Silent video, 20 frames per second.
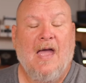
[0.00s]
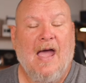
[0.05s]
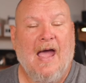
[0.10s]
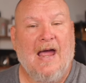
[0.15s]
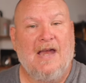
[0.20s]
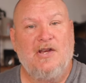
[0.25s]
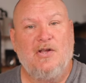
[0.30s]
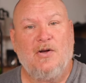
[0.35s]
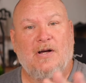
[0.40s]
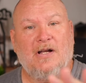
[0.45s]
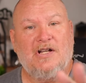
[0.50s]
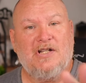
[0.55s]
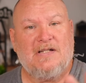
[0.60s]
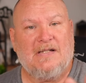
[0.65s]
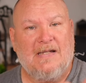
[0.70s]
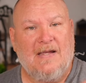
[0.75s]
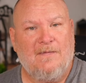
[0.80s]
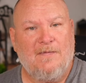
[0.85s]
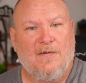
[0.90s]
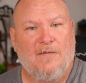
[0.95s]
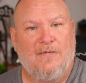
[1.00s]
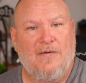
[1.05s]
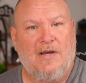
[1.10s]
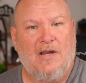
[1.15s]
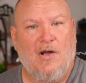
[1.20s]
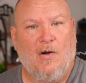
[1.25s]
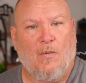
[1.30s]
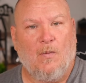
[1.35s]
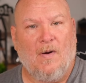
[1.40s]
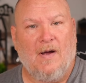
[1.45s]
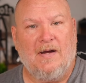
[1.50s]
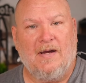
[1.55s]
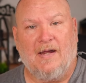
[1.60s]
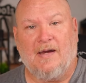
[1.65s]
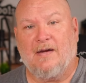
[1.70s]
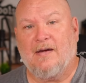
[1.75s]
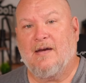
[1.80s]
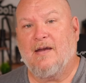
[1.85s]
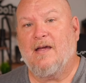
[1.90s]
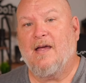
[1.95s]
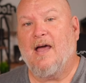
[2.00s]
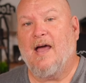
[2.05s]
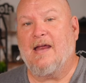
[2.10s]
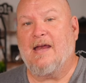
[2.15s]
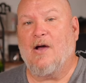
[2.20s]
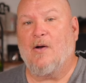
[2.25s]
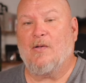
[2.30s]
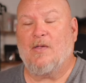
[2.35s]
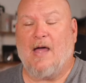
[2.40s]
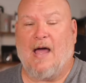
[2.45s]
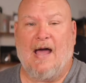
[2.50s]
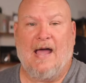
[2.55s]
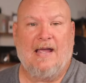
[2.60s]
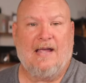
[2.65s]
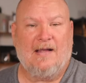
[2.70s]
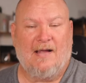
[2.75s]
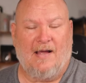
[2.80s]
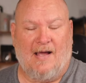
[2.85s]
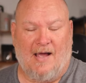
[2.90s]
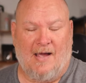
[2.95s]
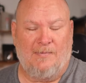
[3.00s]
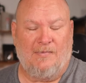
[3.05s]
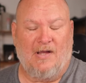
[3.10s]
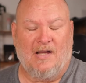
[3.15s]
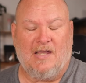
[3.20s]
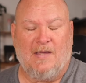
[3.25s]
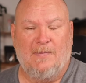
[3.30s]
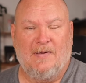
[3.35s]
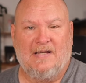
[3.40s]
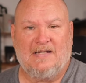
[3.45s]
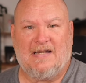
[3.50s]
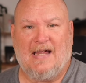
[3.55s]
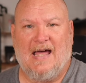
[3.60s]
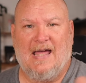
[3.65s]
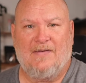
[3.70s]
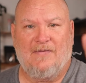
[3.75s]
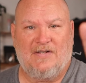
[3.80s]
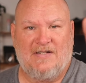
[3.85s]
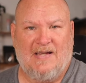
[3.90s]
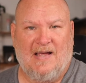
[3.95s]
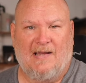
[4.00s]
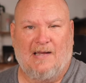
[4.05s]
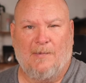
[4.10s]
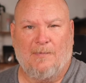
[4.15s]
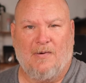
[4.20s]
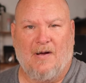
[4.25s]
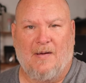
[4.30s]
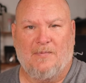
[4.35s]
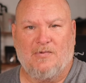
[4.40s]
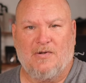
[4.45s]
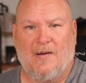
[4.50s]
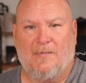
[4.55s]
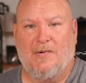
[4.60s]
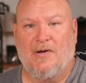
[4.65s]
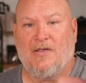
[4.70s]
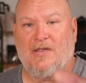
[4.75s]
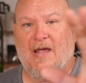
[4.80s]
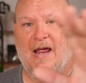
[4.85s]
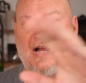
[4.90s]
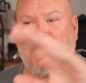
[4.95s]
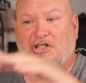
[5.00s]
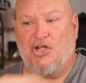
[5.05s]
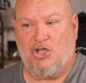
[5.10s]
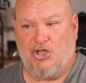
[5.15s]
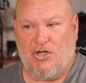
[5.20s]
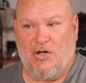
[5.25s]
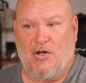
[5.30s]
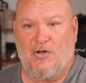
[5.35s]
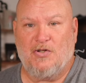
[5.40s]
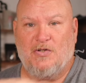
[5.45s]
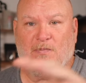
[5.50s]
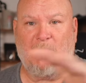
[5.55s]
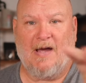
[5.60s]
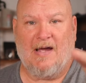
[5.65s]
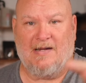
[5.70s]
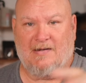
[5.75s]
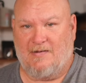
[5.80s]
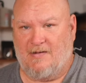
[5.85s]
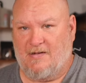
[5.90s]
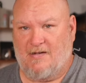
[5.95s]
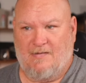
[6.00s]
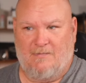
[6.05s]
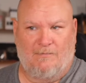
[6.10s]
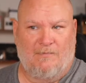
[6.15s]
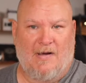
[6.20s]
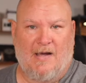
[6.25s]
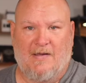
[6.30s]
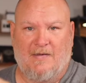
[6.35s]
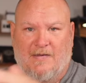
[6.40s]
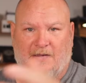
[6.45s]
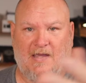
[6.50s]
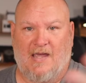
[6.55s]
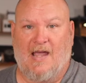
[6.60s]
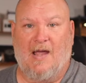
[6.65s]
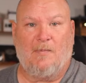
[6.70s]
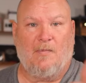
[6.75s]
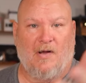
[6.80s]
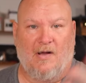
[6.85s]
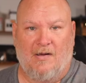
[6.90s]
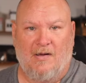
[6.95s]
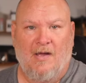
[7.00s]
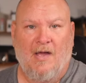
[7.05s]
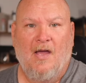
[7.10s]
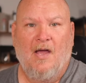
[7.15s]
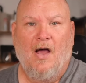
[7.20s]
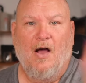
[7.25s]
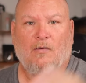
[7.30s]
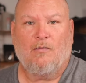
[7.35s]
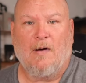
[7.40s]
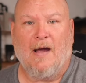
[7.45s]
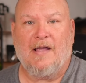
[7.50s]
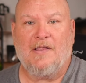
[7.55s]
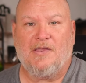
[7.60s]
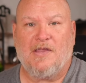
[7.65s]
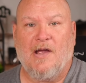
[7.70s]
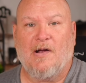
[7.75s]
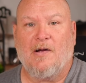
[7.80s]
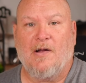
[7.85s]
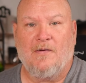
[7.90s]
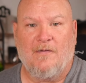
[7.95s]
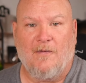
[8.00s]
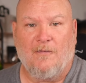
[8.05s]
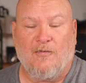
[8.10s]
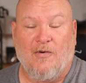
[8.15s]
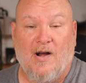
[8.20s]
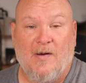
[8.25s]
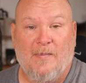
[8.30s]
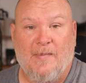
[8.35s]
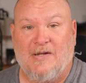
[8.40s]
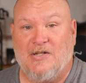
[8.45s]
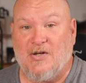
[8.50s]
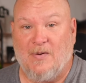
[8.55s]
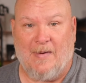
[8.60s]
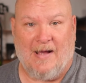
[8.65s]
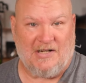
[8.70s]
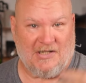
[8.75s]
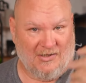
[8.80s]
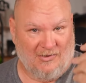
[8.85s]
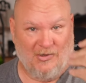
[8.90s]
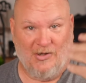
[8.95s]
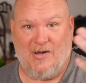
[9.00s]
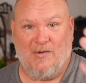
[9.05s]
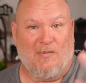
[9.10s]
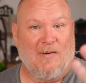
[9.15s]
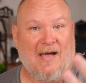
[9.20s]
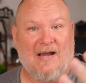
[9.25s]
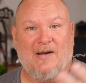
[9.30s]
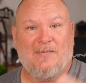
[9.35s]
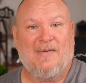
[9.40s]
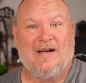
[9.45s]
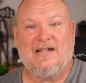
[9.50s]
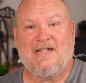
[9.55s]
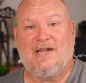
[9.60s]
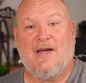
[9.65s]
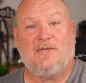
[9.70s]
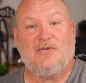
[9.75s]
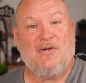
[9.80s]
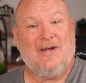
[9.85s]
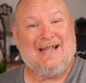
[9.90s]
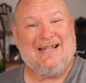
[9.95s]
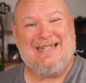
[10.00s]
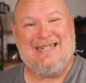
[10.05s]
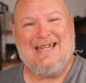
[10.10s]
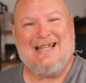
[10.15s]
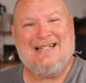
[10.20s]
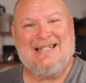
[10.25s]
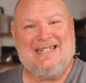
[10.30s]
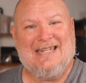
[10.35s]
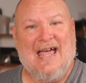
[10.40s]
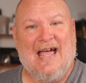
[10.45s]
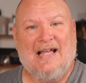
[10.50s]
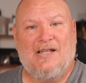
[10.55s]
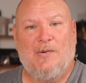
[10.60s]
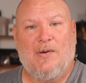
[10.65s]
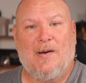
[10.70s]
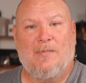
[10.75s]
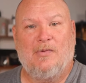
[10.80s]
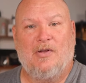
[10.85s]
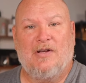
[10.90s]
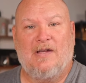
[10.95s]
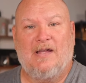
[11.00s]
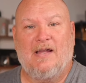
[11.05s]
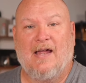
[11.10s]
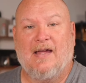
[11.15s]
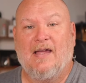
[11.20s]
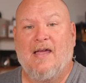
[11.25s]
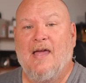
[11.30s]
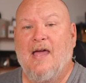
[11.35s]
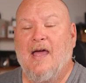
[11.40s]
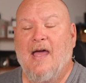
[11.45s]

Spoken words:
And you can just leave the video running. And now I'm lucky because I have a teleprompter up here that actually shows my camera right there in front of me. So I'm actually looking right at myself, so I can see exactly what I'm looking like.